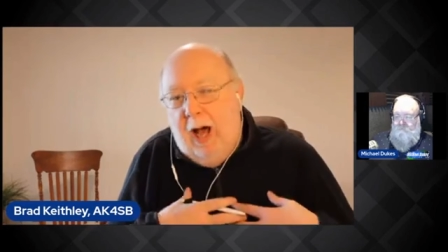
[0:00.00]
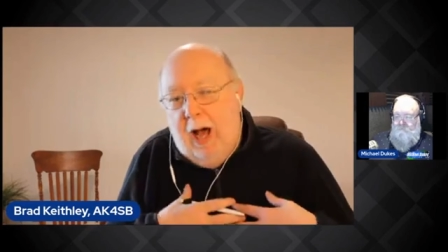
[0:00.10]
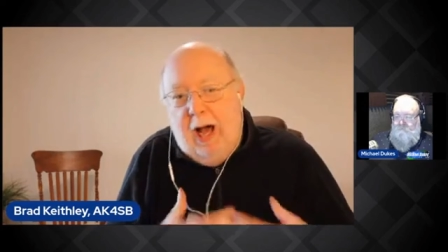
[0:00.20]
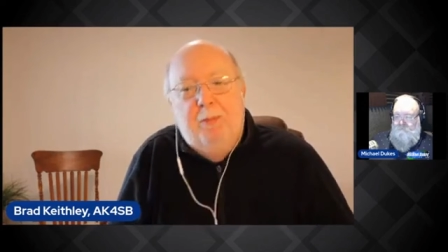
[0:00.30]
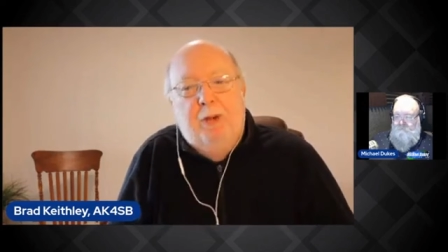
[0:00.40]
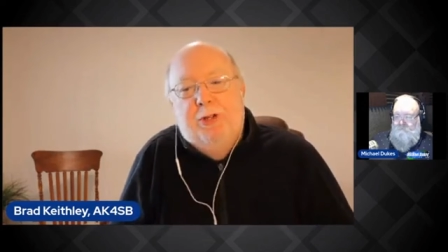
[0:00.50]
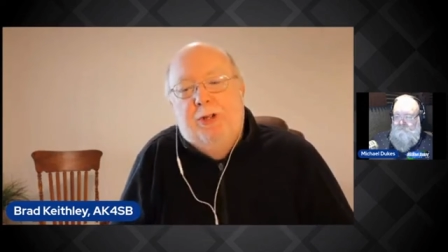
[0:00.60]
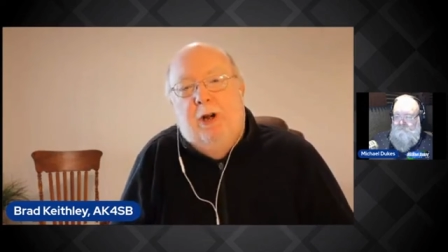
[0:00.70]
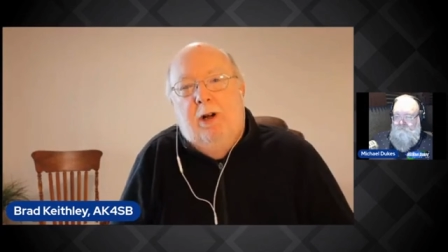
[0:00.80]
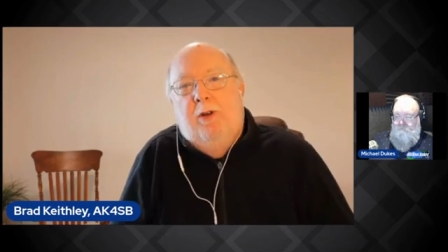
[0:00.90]
I'm going to
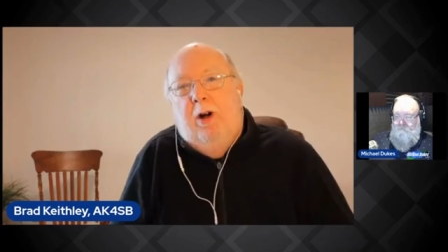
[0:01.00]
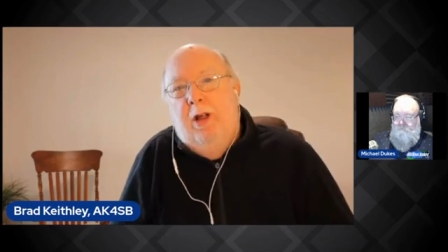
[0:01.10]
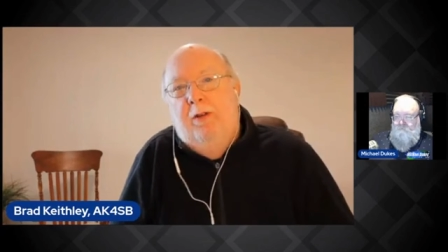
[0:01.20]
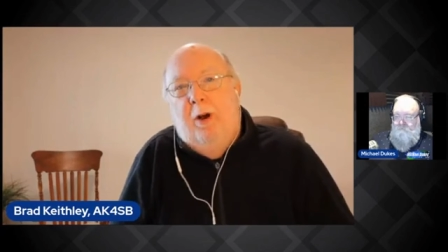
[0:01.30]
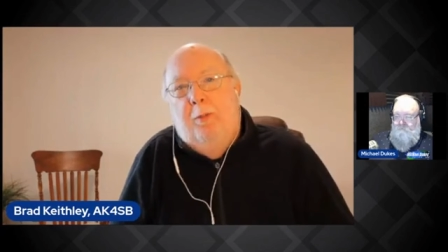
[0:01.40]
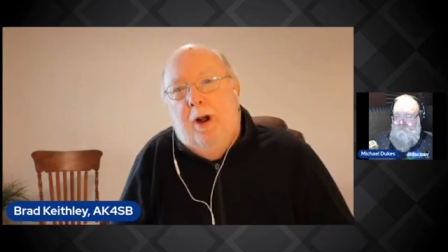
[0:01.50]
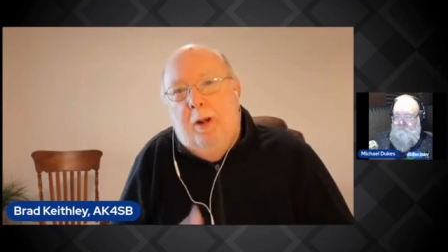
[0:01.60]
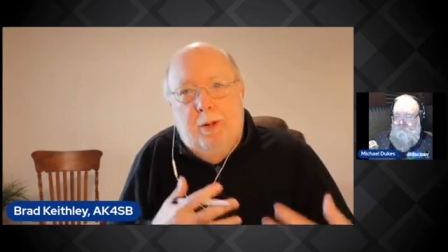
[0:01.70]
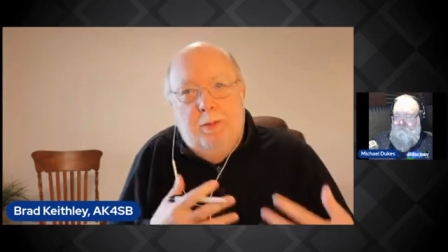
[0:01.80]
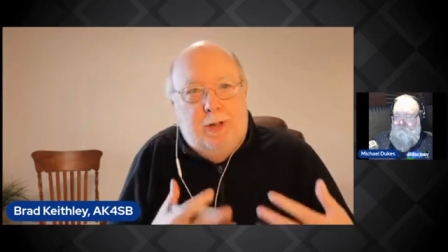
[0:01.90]
solve all of our
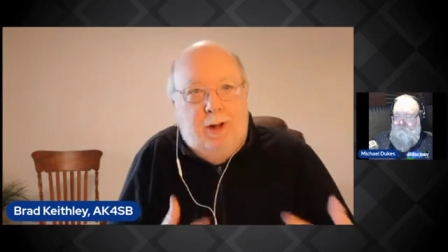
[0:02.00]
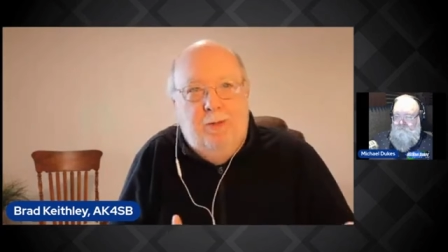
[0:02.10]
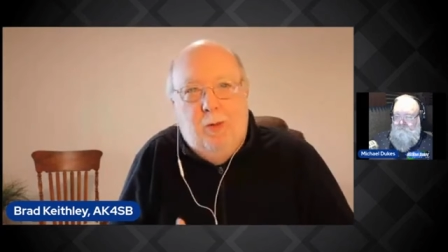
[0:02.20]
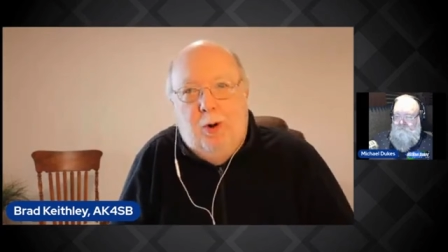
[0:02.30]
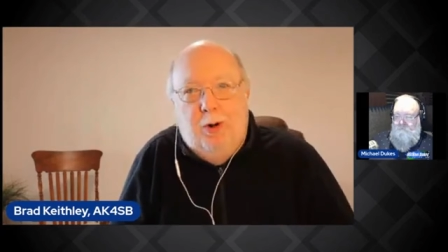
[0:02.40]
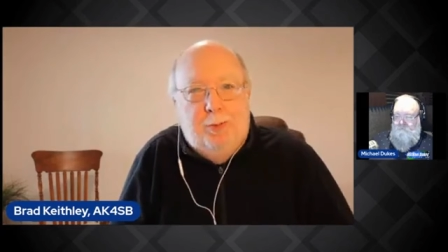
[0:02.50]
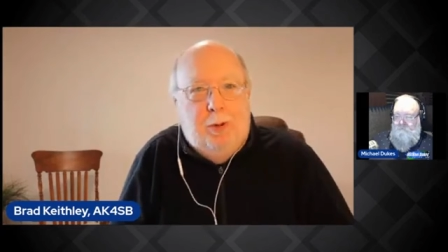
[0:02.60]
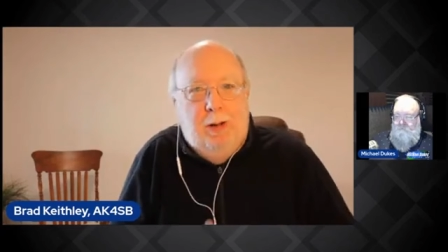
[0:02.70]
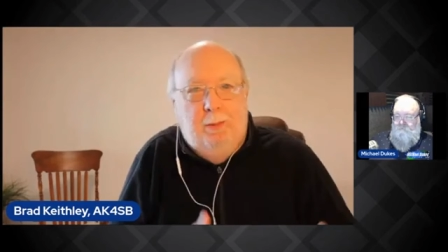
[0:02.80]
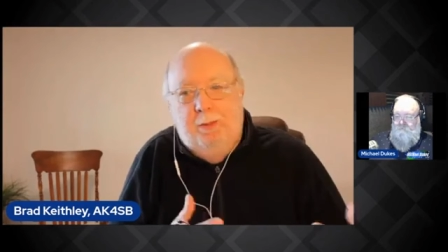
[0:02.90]
problems, all the world's
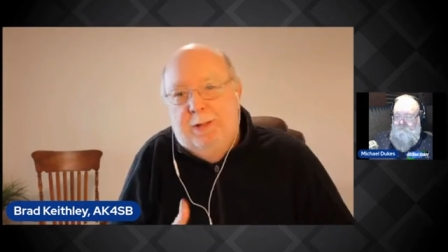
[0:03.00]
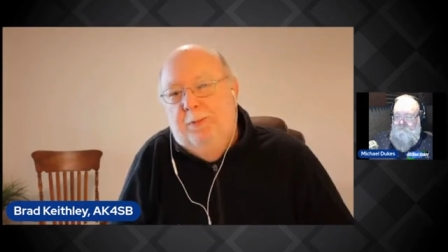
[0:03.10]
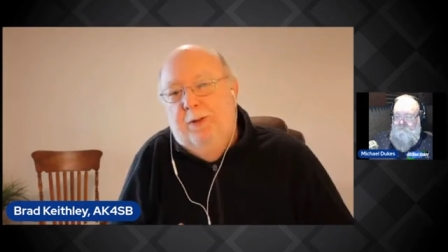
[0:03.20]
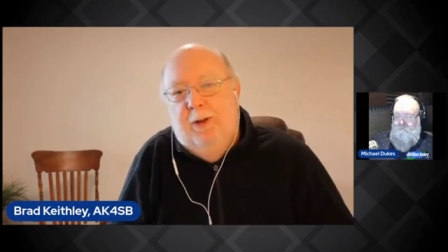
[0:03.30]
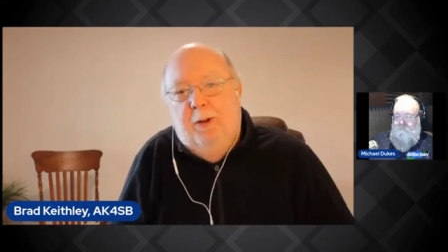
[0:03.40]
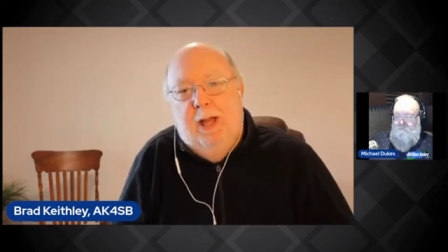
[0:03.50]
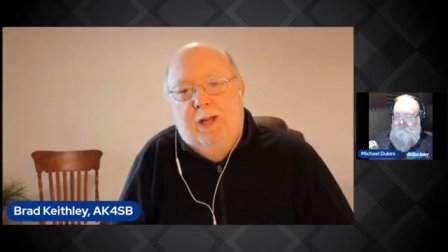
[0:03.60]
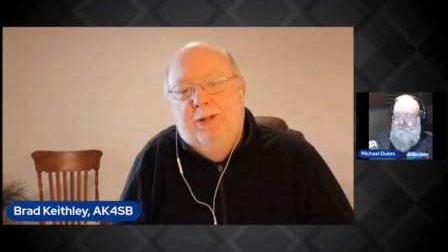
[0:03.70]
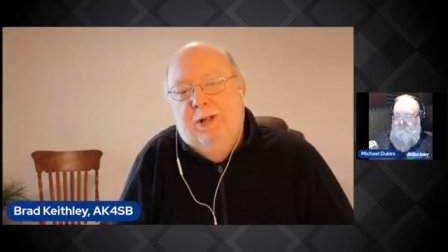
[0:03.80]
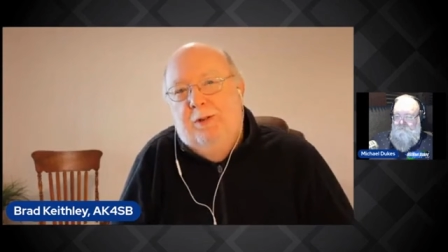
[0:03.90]
problems up in
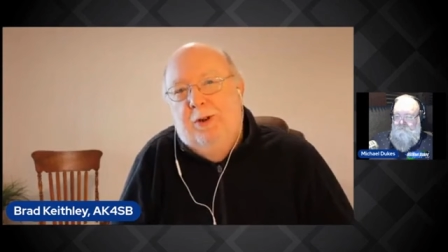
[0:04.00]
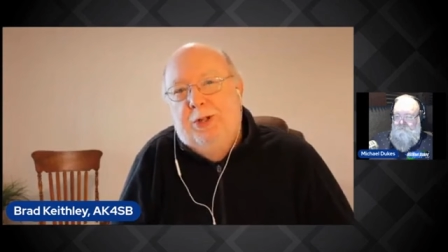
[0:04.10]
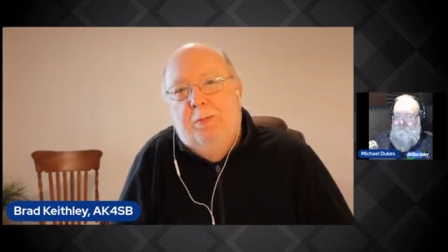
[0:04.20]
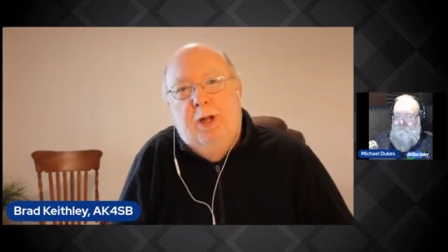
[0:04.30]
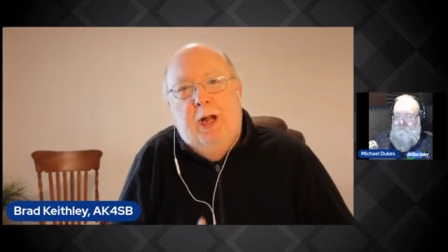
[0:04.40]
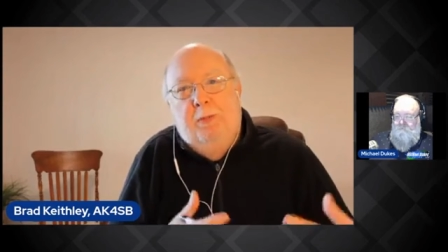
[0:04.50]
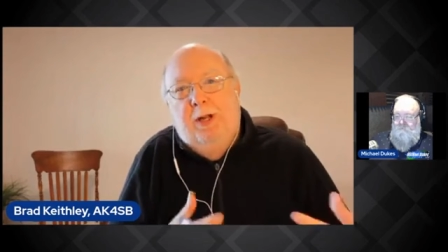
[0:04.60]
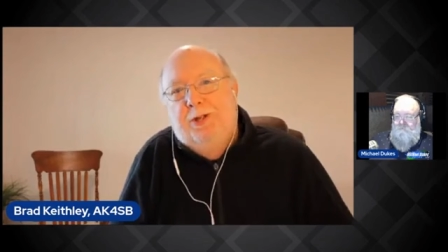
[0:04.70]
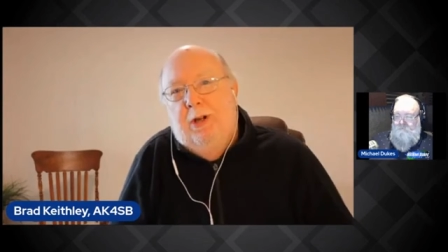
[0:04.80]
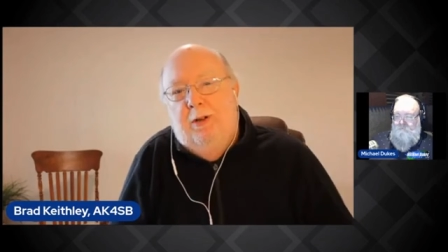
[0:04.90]
Fairbanks in the university community. I'm
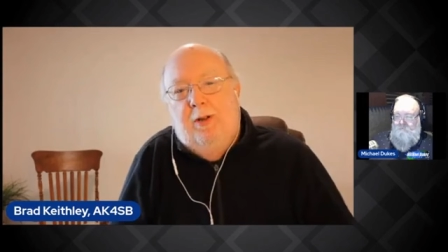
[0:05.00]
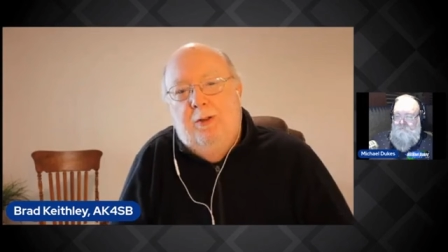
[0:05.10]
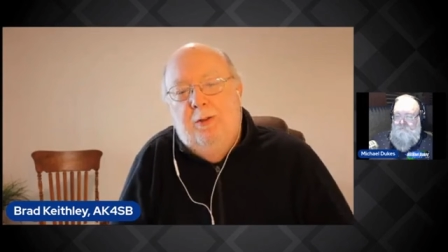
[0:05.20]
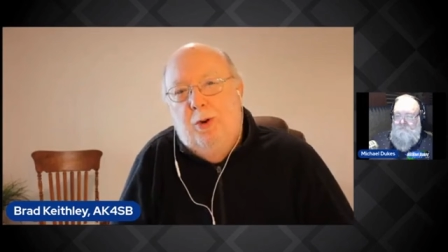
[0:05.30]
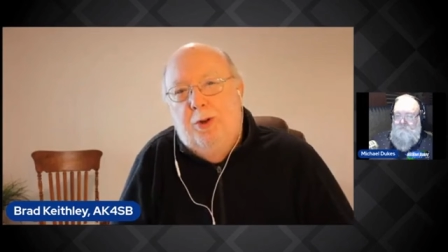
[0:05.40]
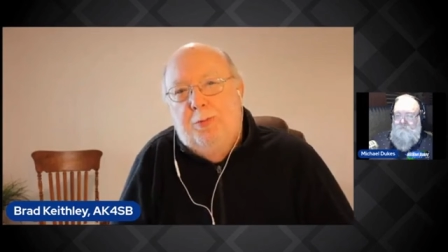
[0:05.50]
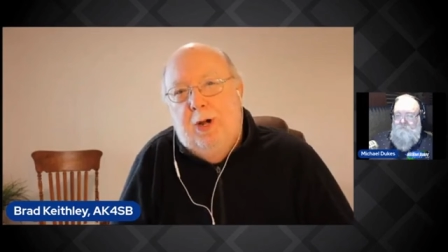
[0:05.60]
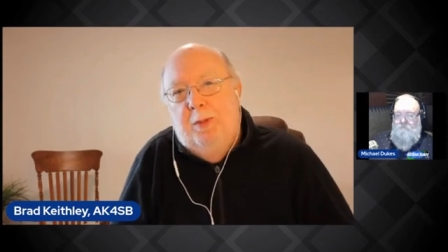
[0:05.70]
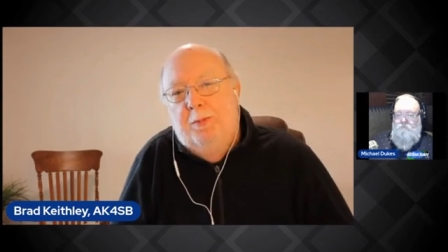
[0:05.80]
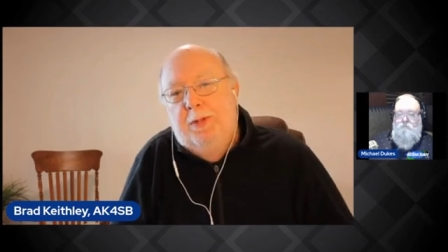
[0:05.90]
going to solve all the world's
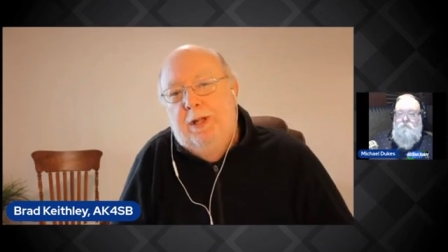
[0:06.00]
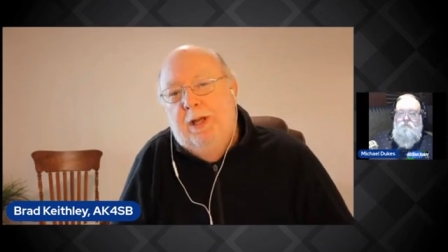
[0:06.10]
problems